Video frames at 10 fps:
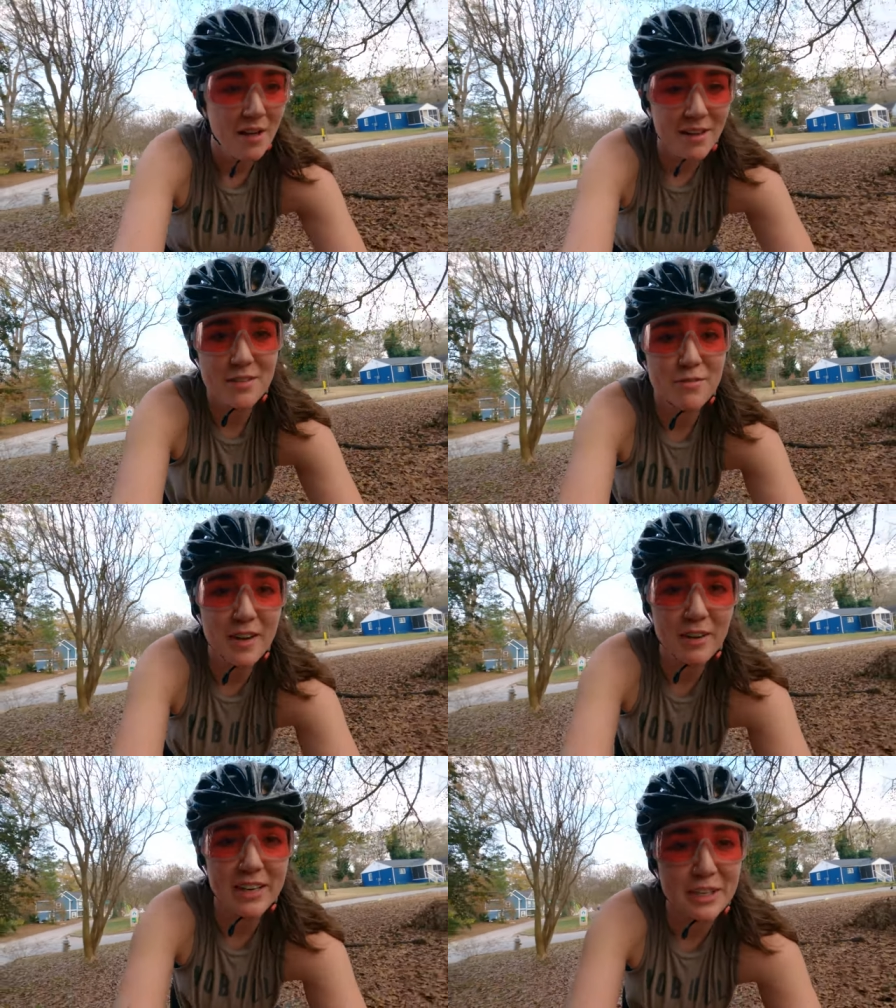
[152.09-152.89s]
That's a
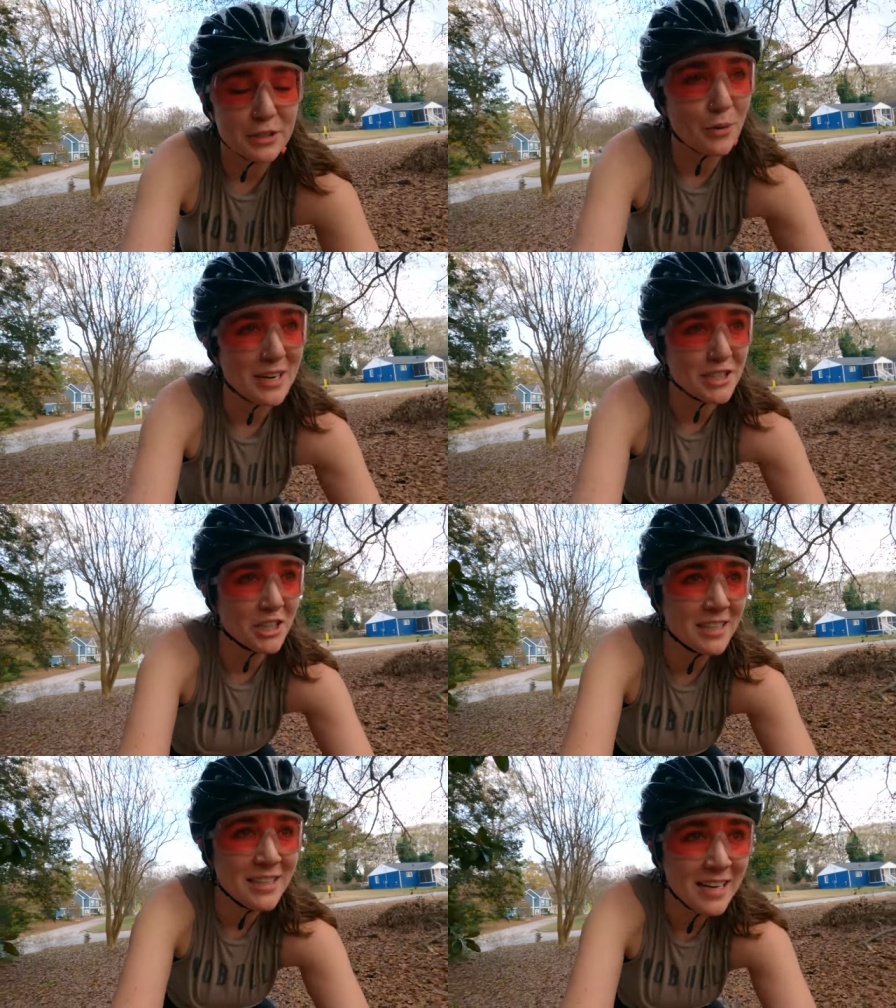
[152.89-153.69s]
very good
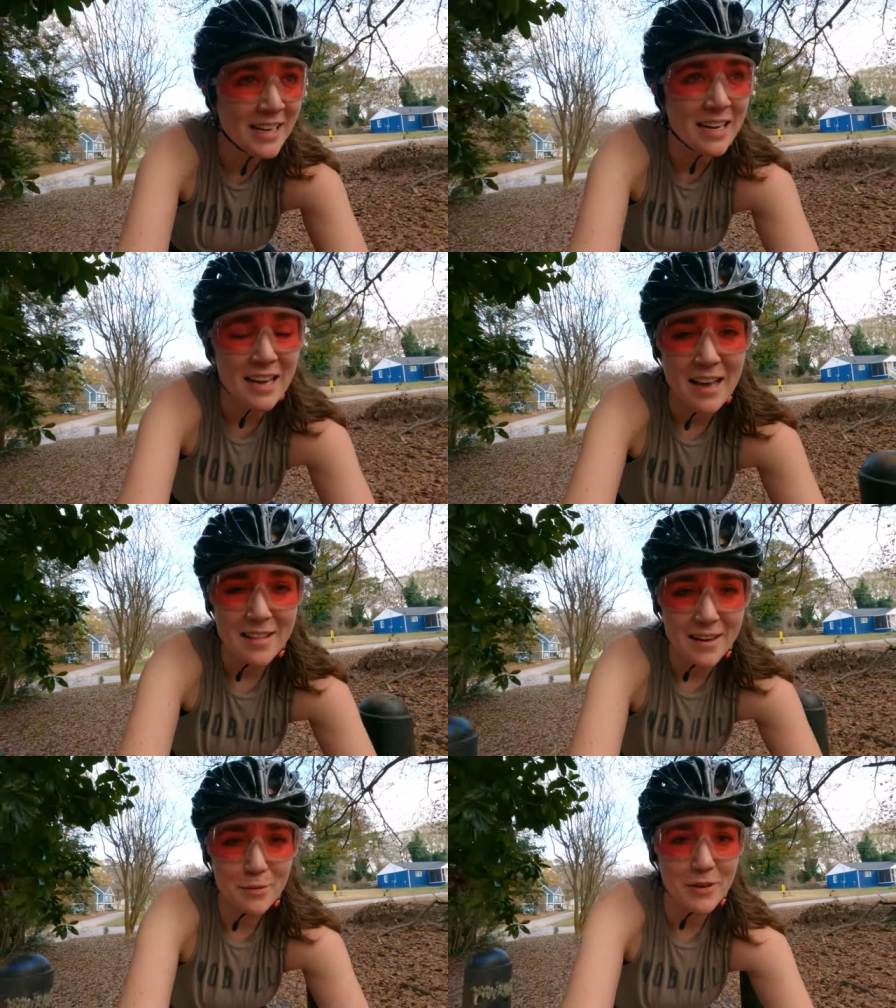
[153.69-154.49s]
question
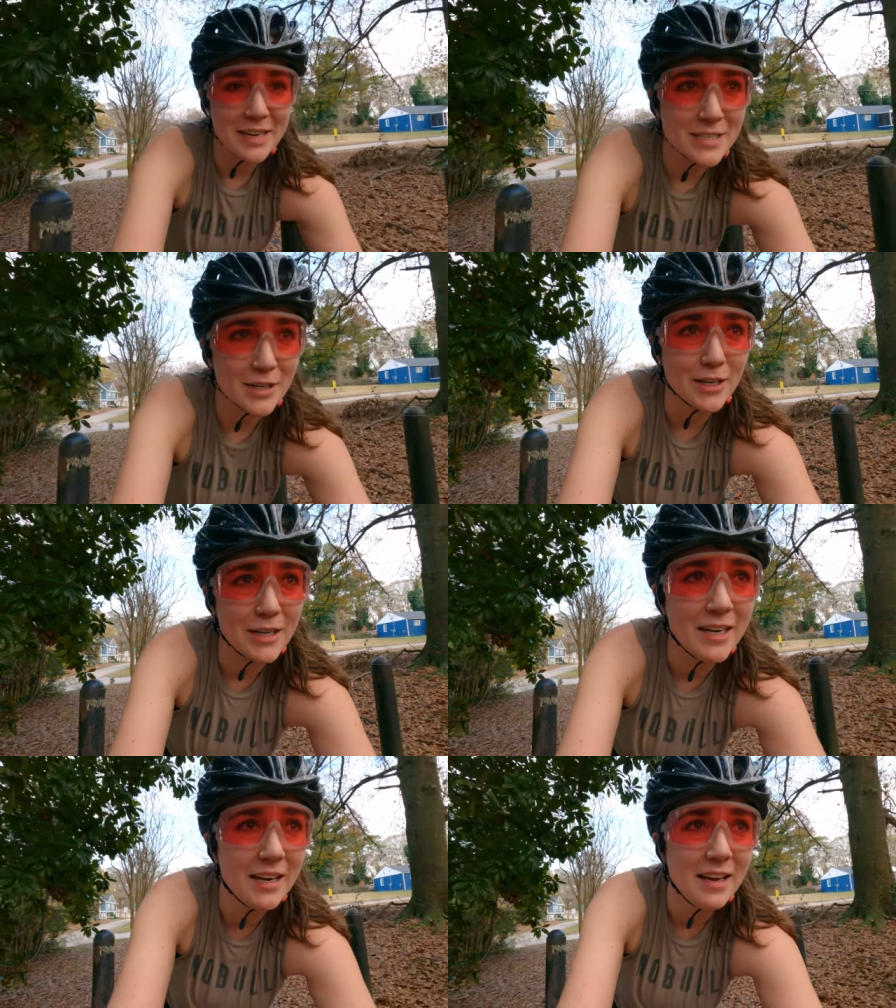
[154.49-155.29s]
that I will
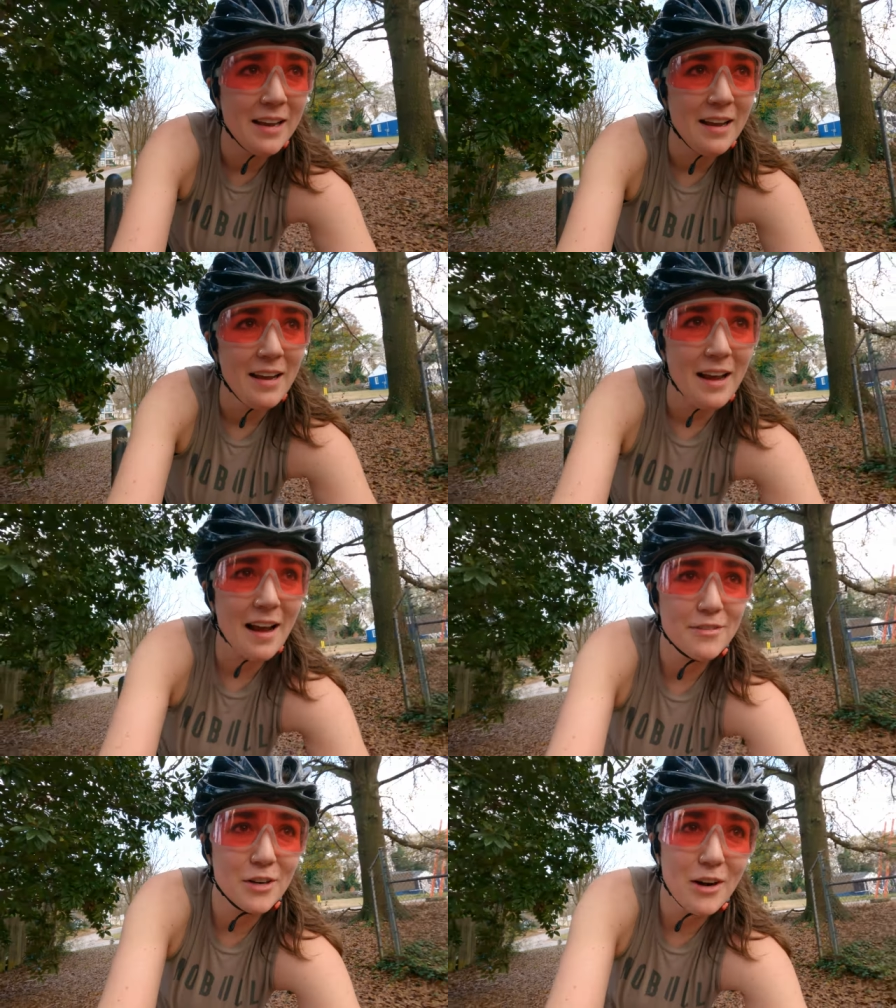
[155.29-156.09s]
answer
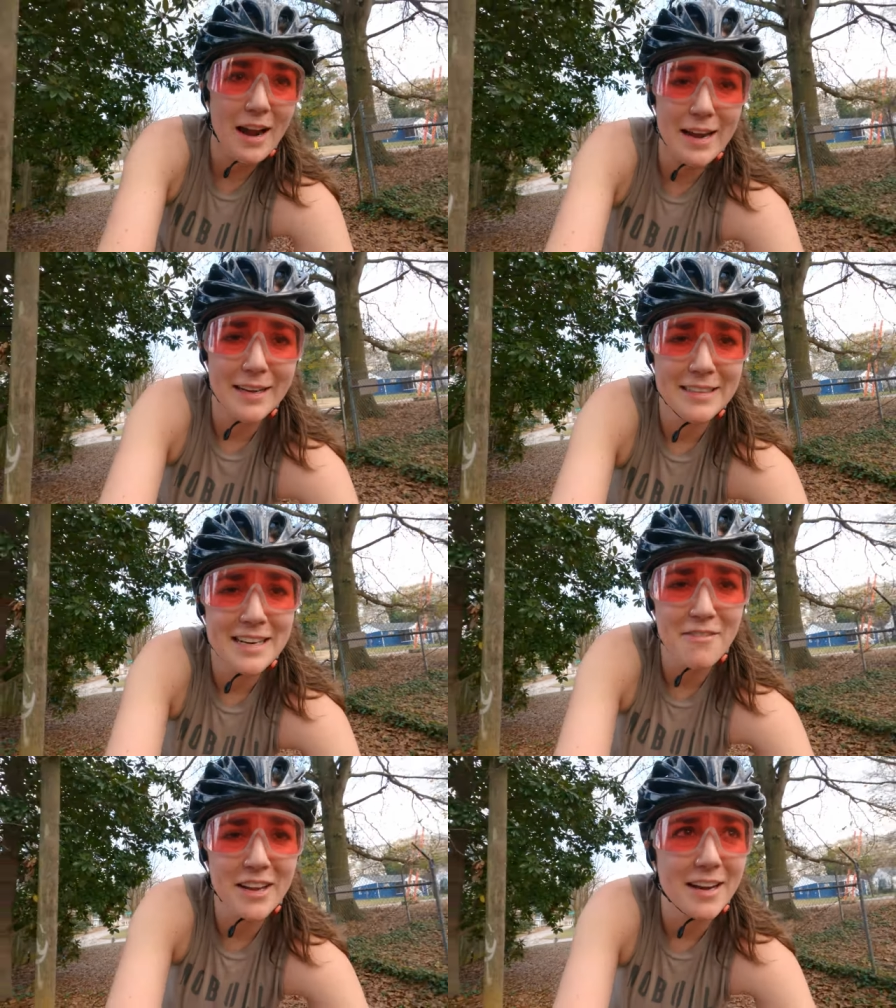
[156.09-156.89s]
after I
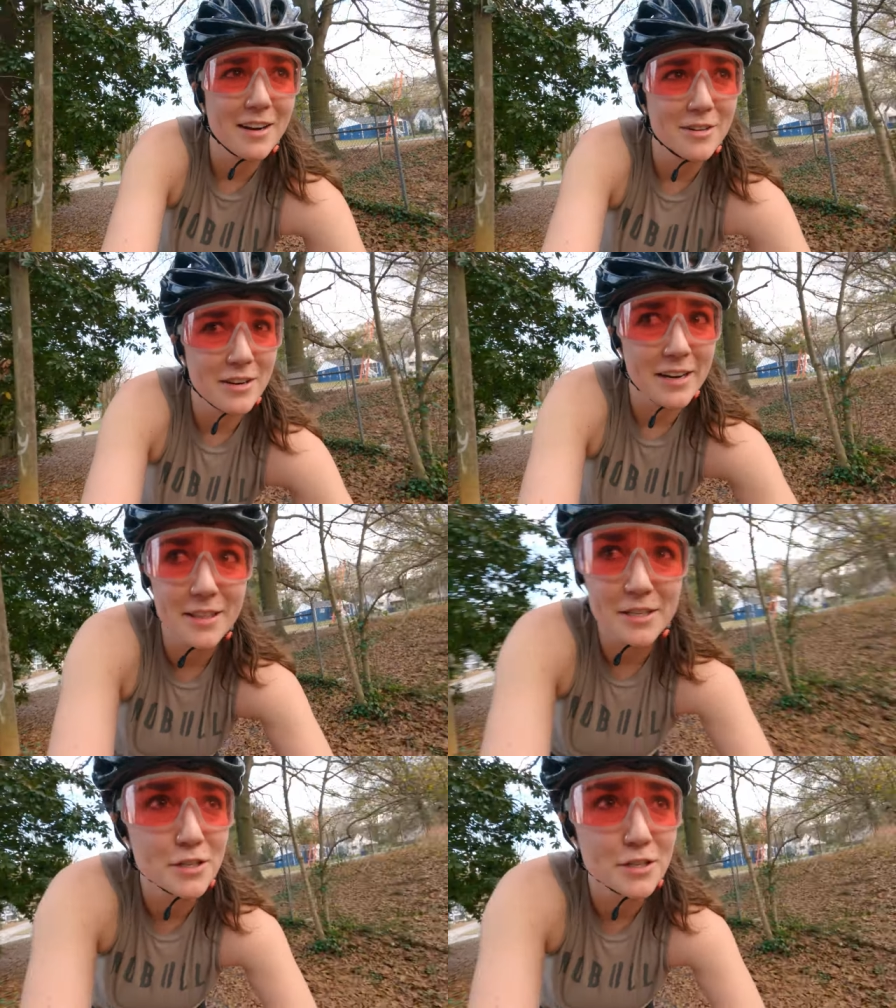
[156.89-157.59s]
navigate underneath